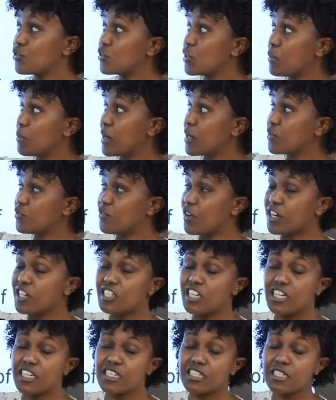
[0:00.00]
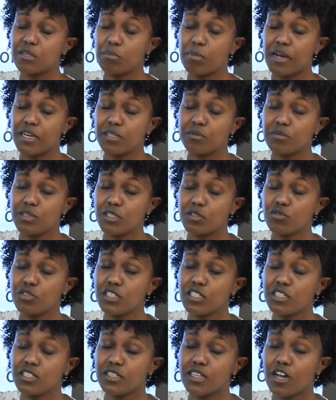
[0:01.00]
to the manufacturing department,
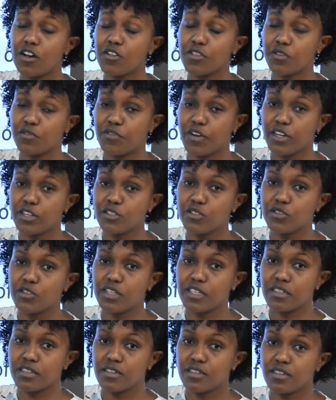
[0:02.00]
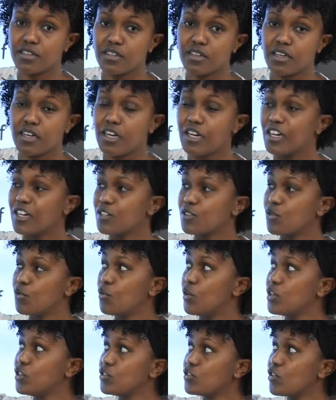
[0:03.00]
which is now the factory.
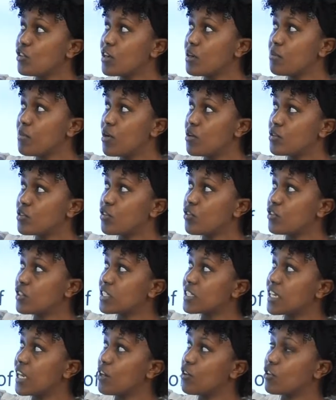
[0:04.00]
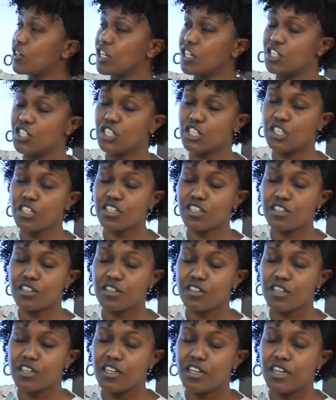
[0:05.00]
So when you talk about cost allocation,